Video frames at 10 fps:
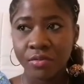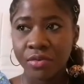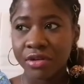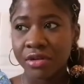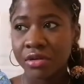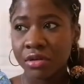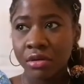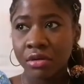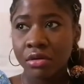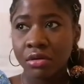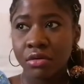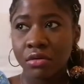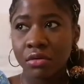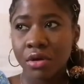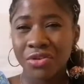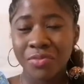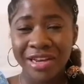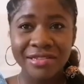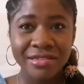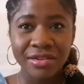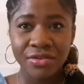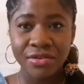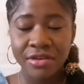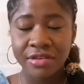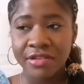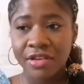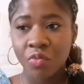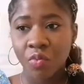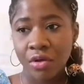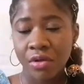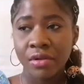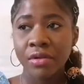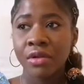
Nobody you might see donkeys as well.